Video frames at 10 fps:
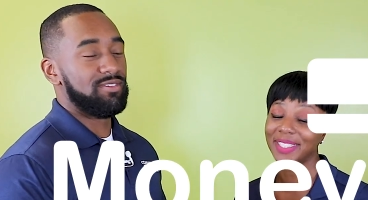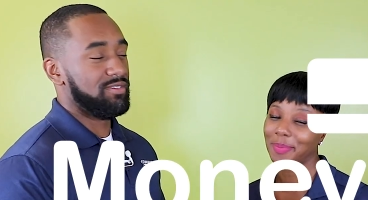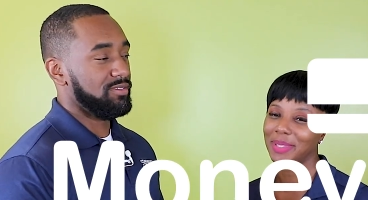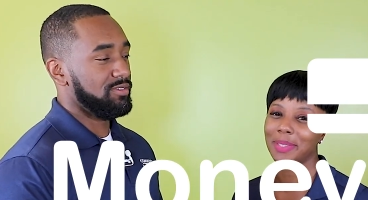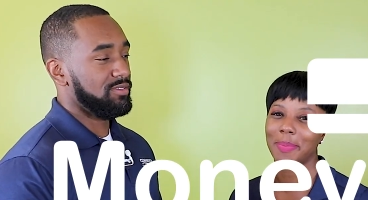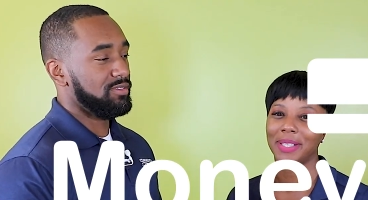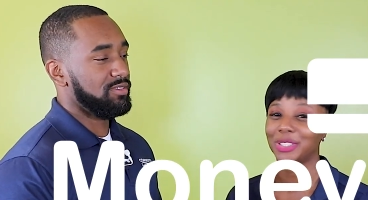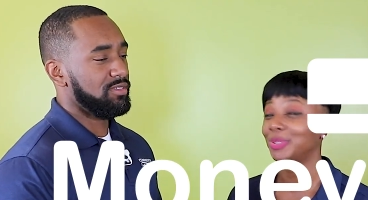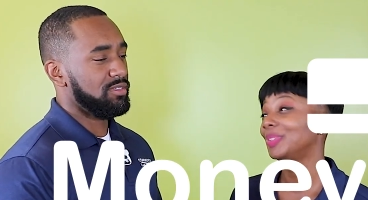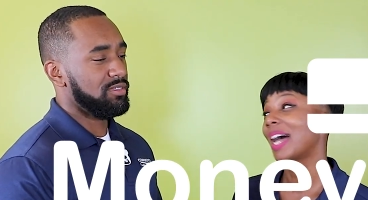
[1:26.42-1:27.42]
Speaker 1: like the myth
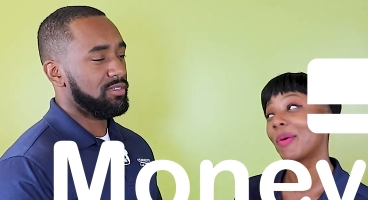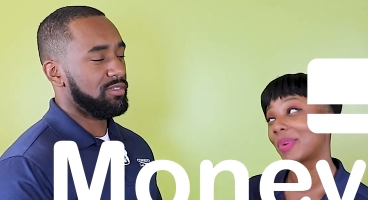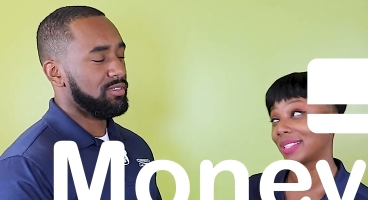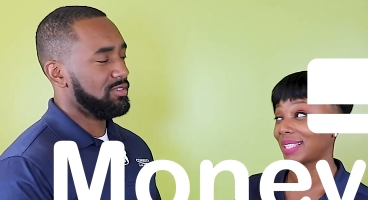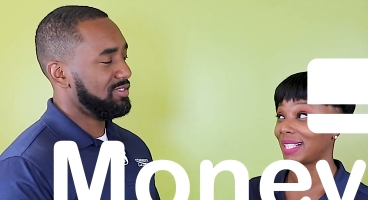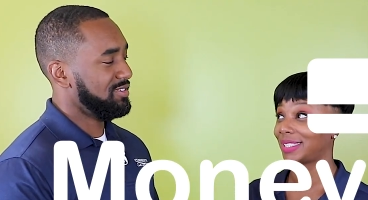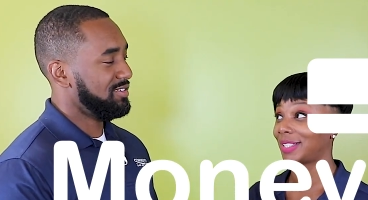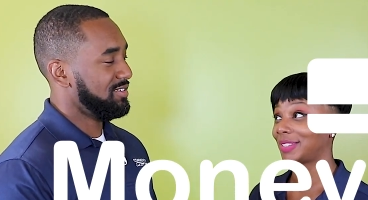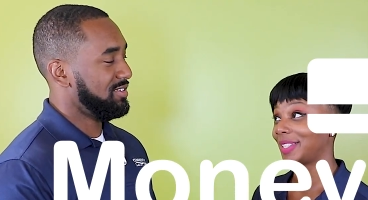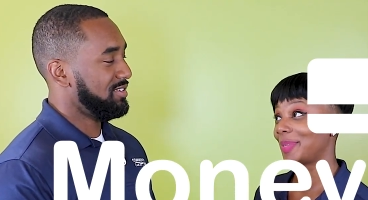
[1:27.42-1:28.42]
about you not wearing tight
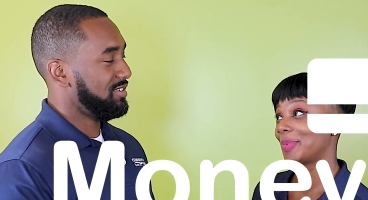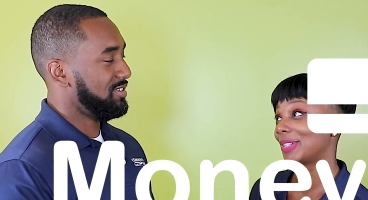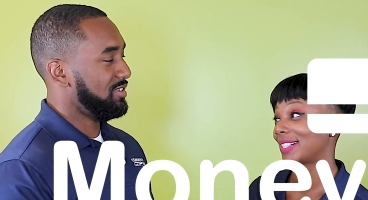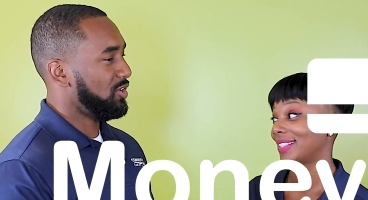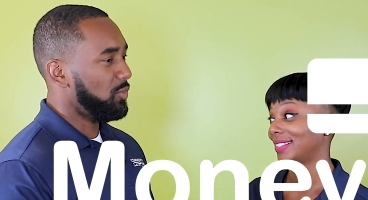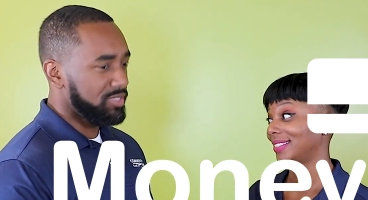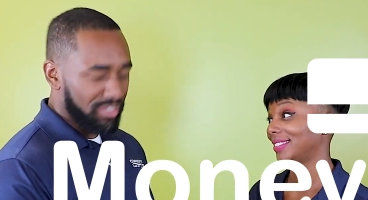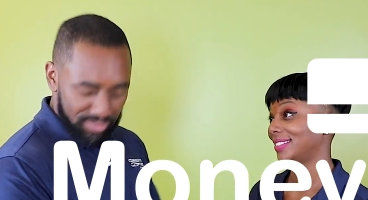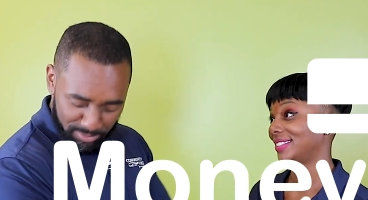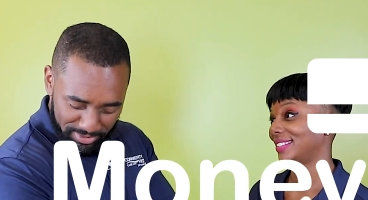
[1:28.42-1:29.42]
shirts anymore.
Speaker 2: We
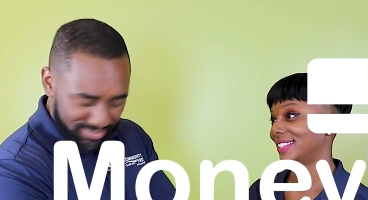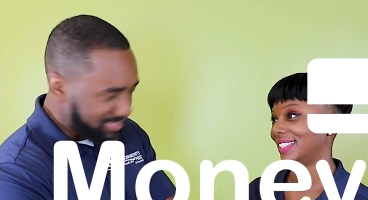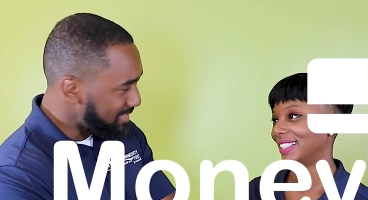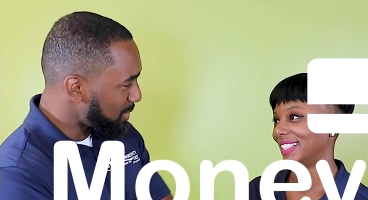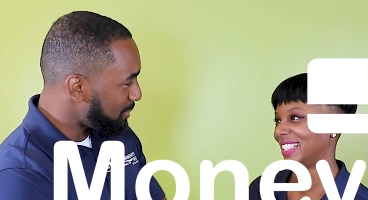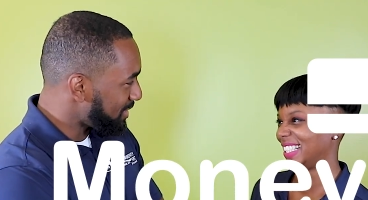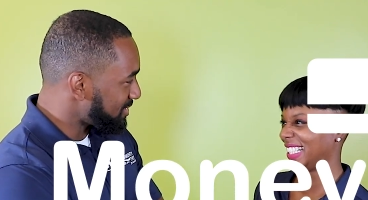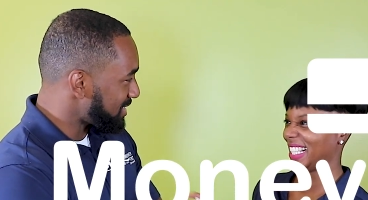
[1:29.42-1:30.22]
talked about this. It's a bigger